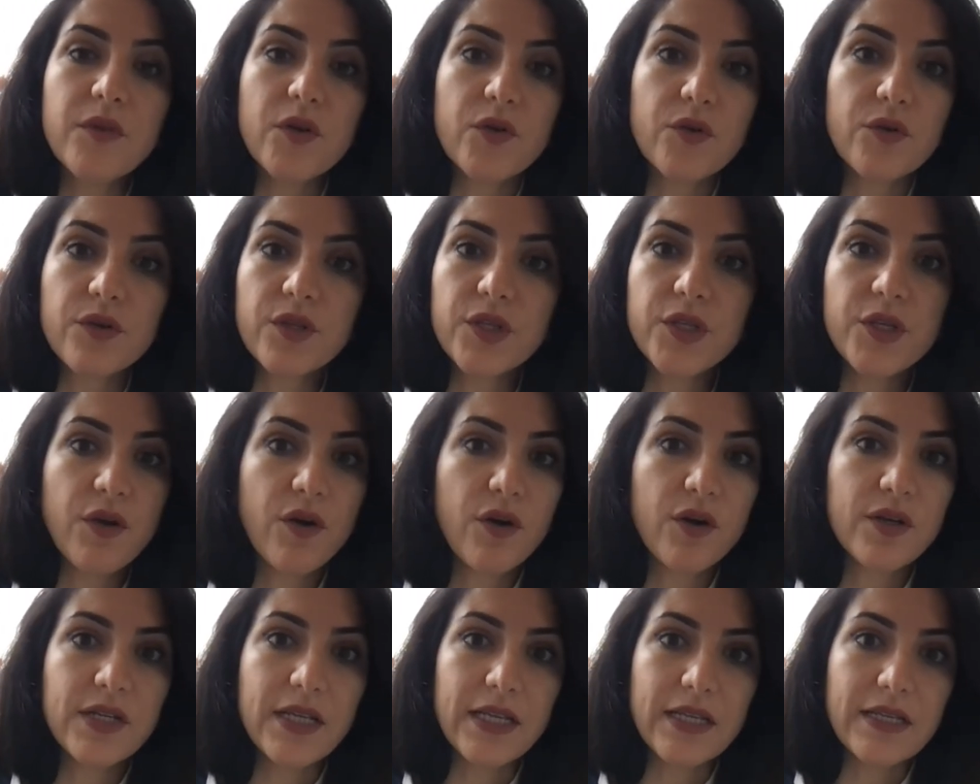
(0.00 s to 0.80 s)
early
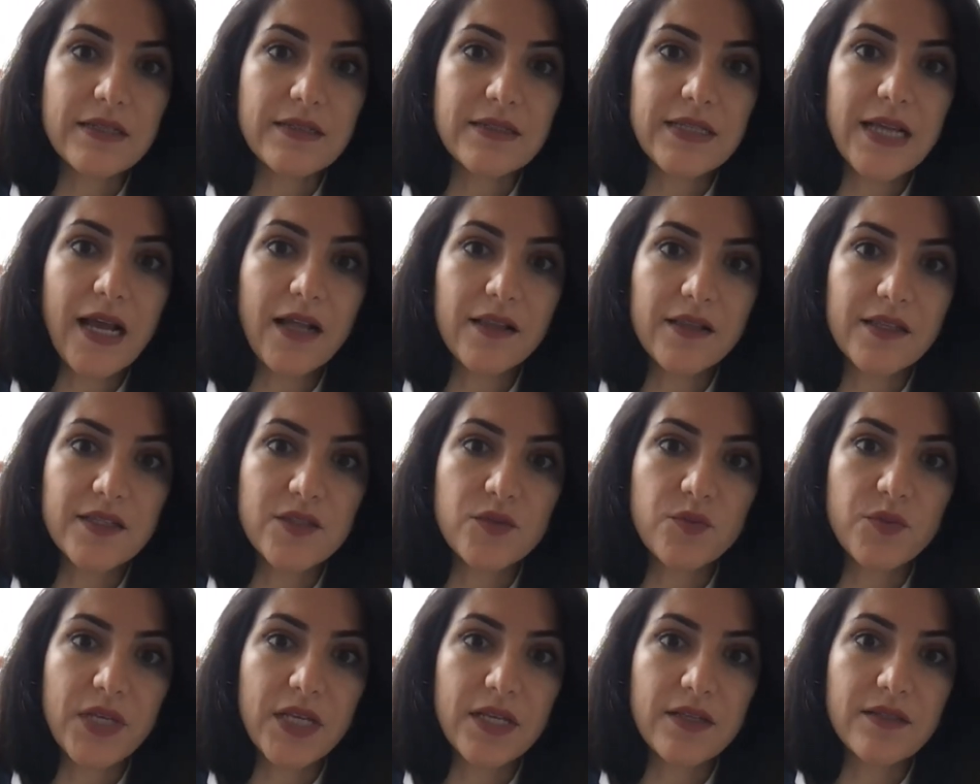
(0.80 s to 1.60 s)
on in
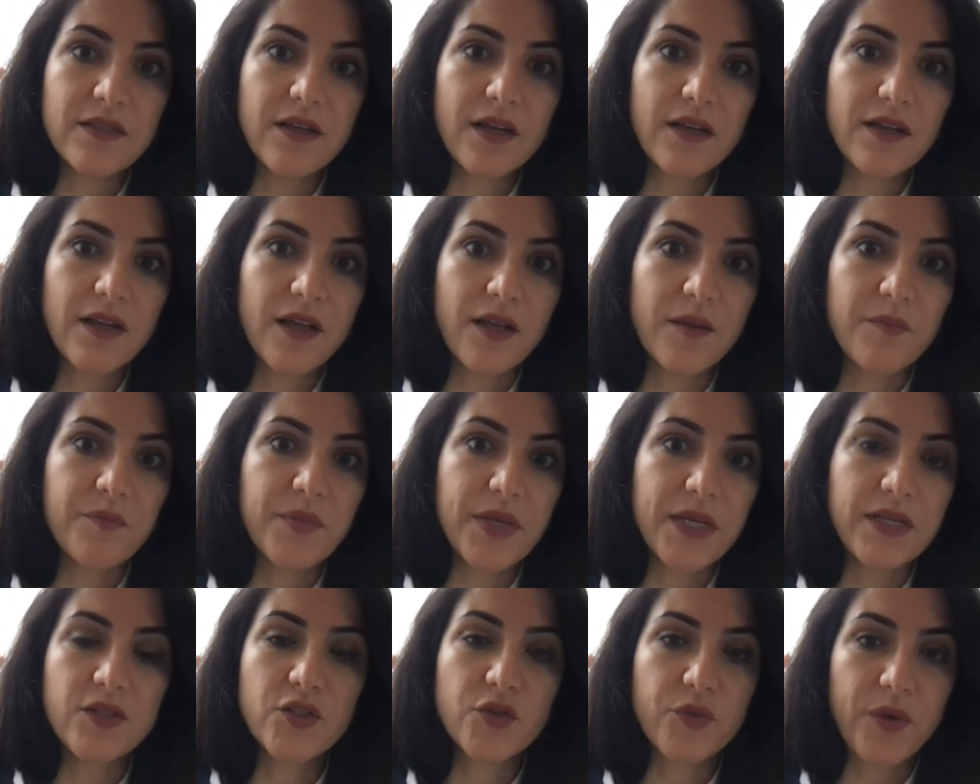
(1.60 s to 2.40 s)
Dallas, we had done a
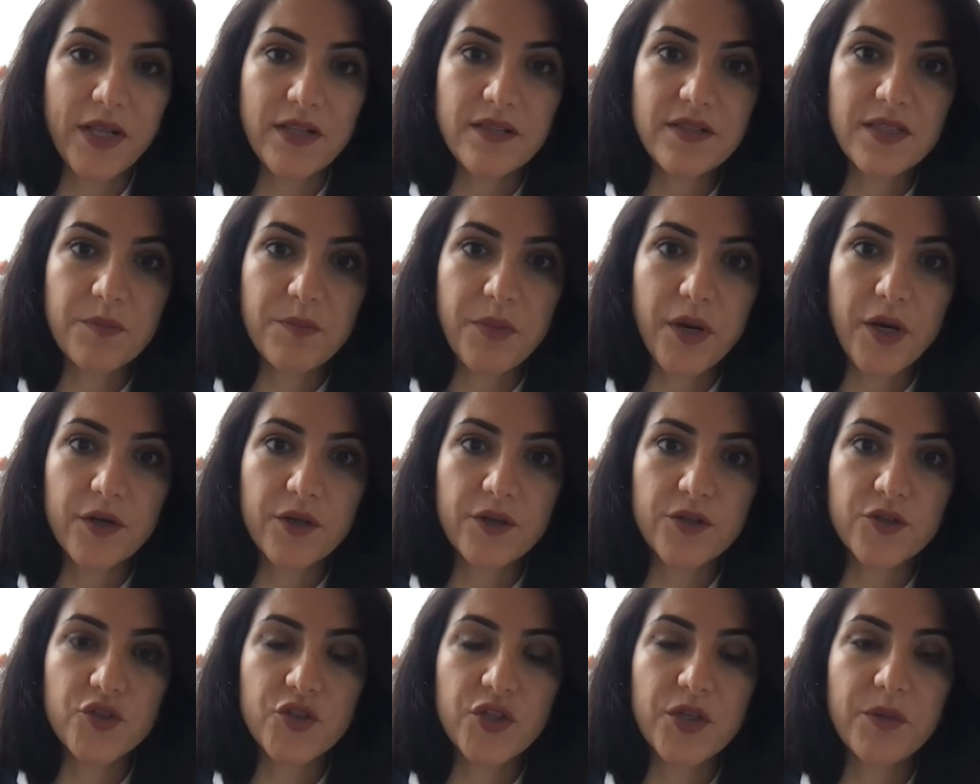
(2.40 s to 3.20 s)
big transit
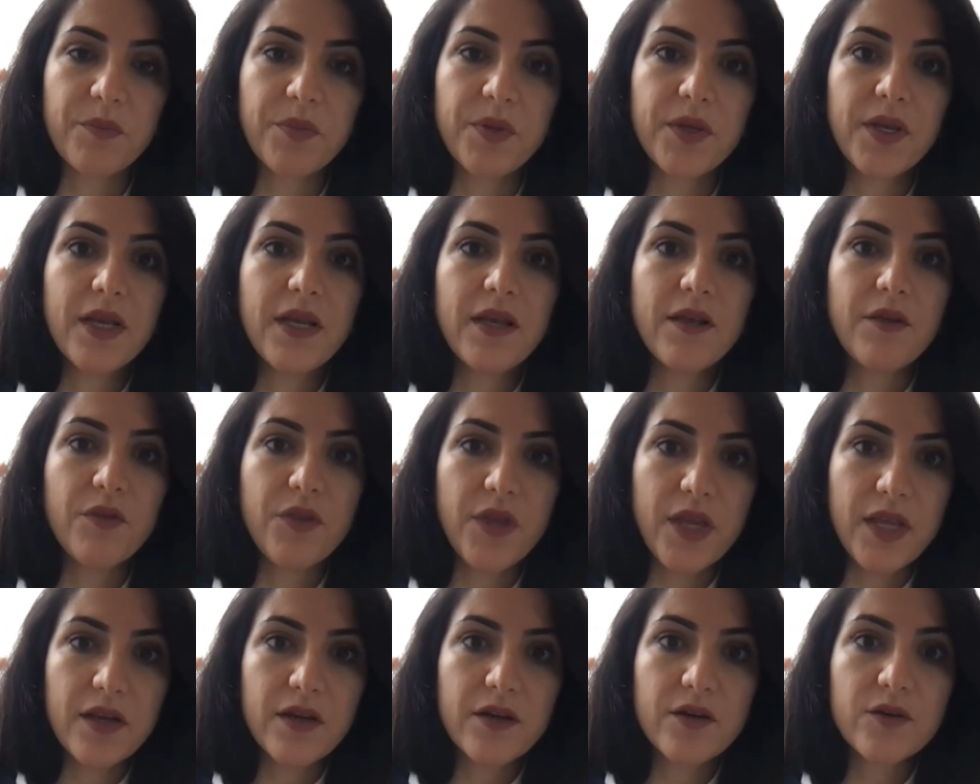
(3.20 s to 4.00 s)
partnership
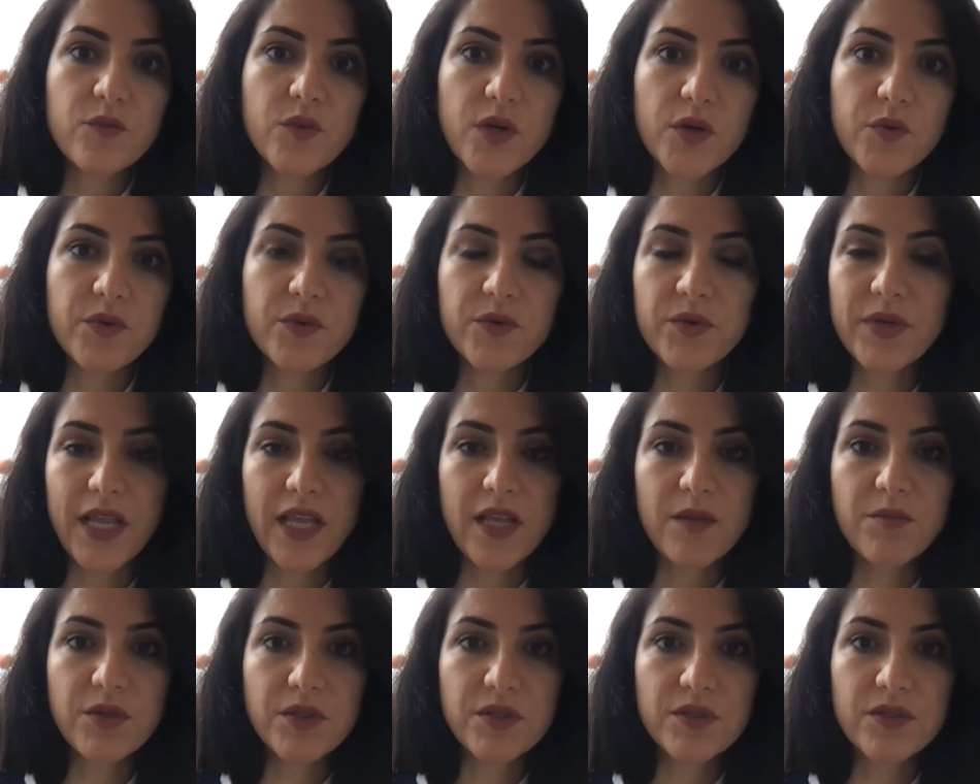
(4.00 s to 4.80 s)
there where we were
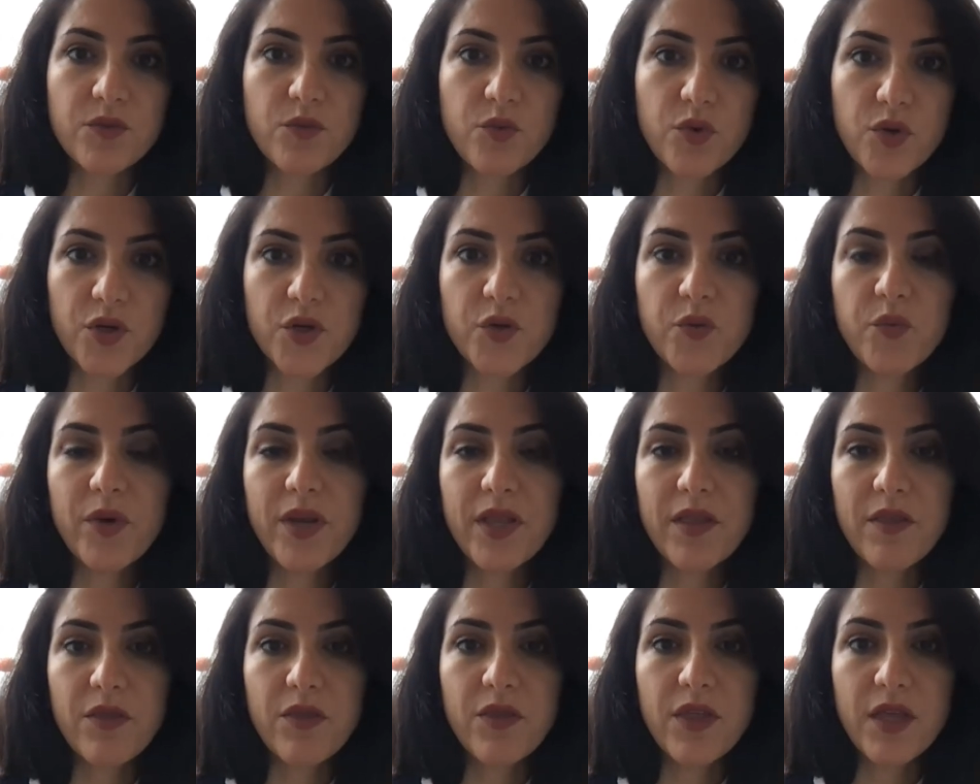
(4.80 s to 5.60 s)
able to work
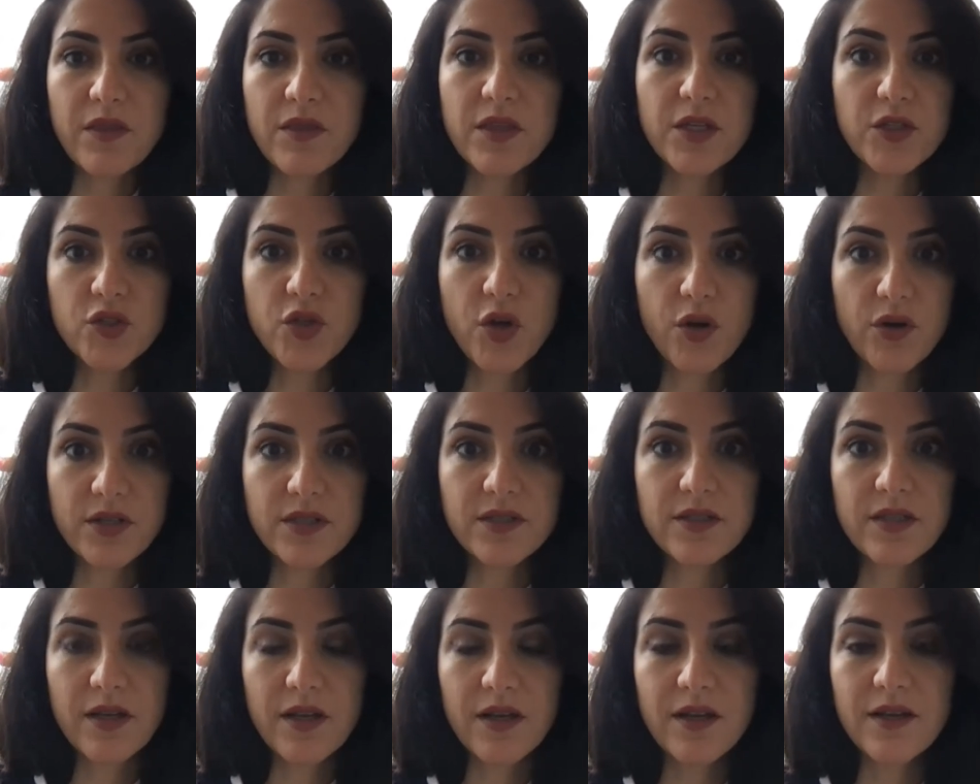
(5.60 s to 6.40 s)
with the
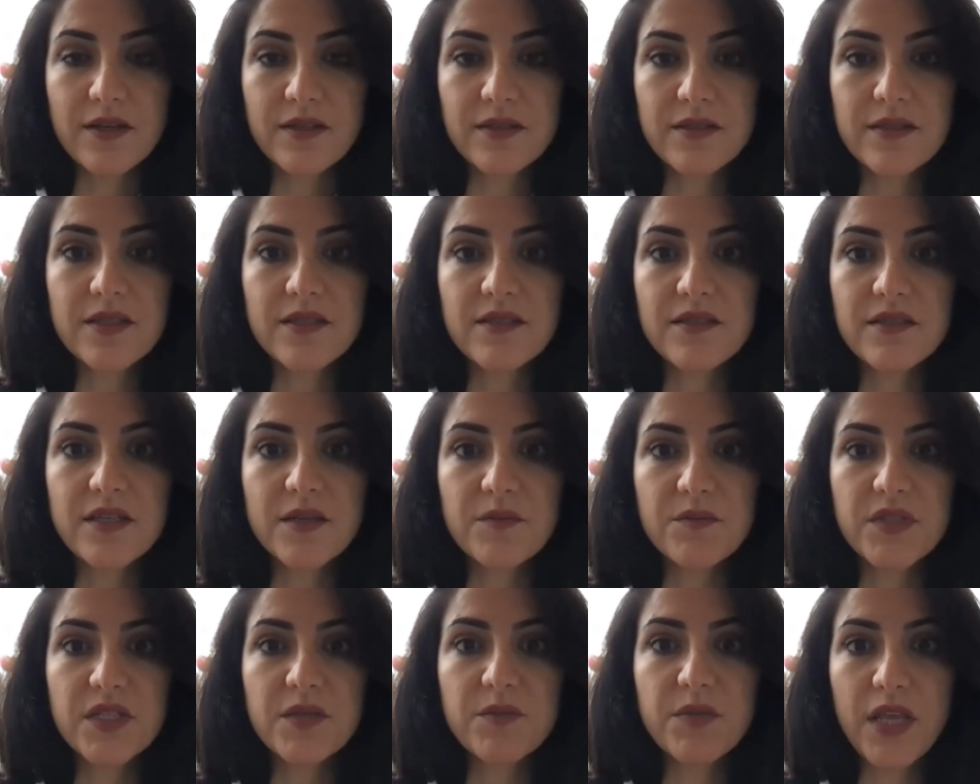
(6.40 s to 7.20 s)
DART
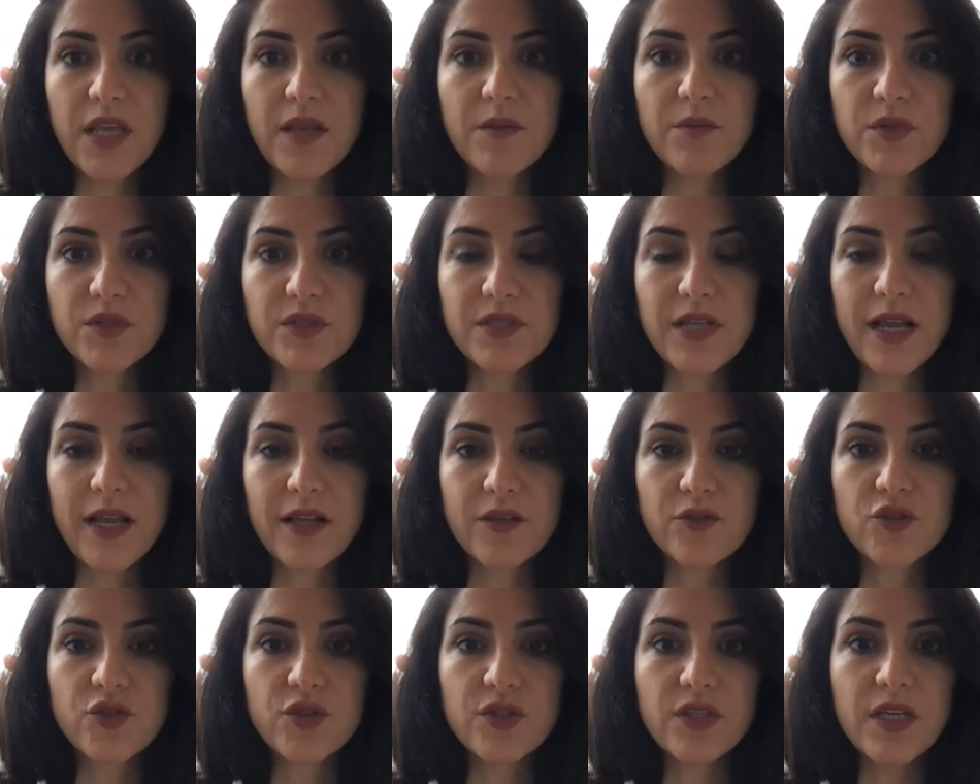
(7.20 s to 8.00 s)
system to be able to
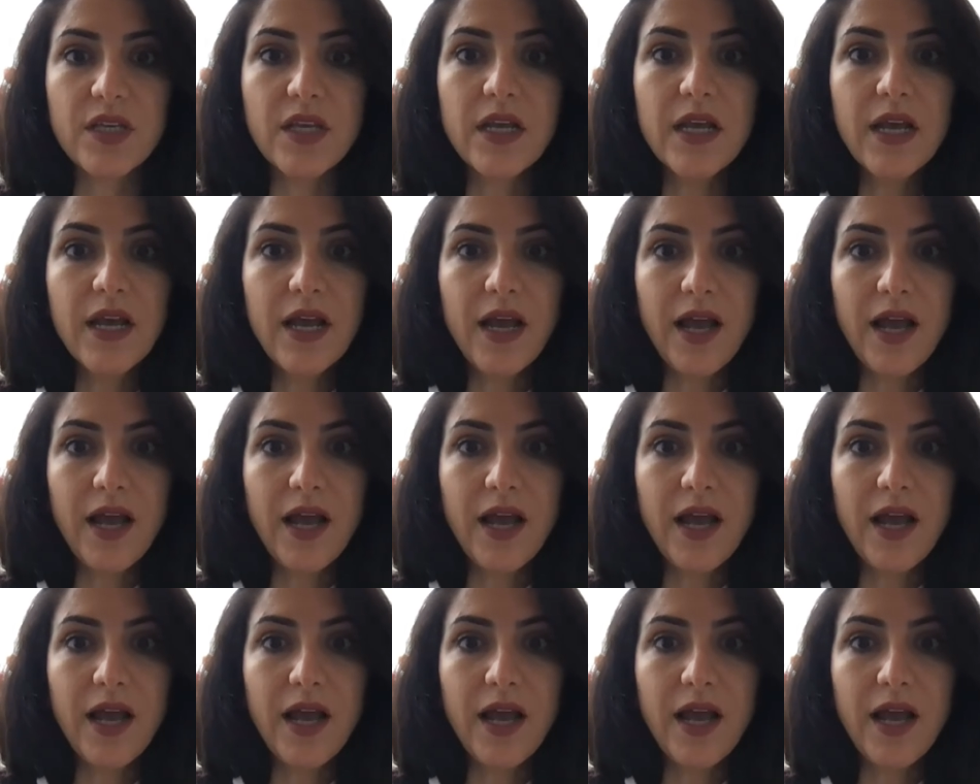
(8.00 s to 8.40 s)
actually